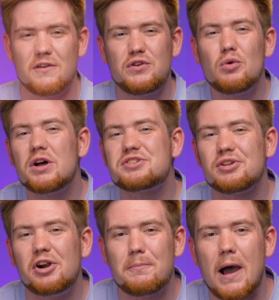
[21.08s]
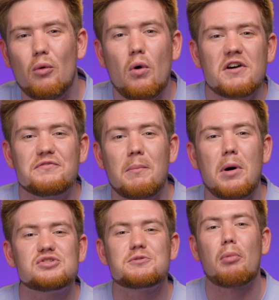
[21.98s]
If you want to learn about one of the
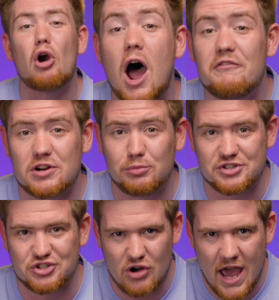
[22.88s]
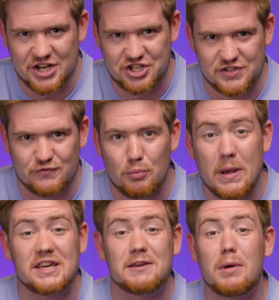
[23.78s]
most profitable strategies for
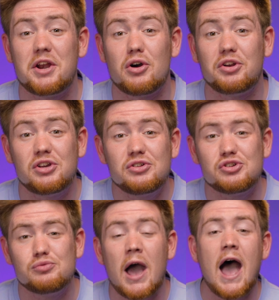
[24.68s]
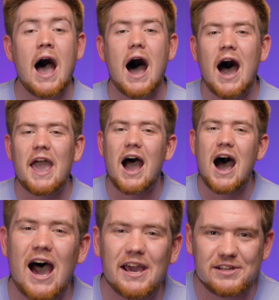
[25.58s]
making money on YouTube, I
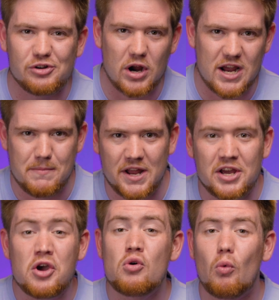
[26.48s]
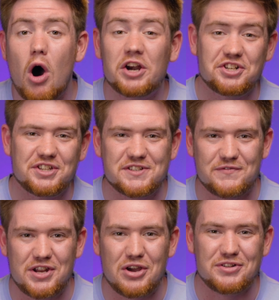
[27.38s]
highly recommend watching this
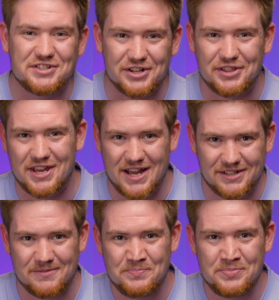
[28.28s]
video until the end.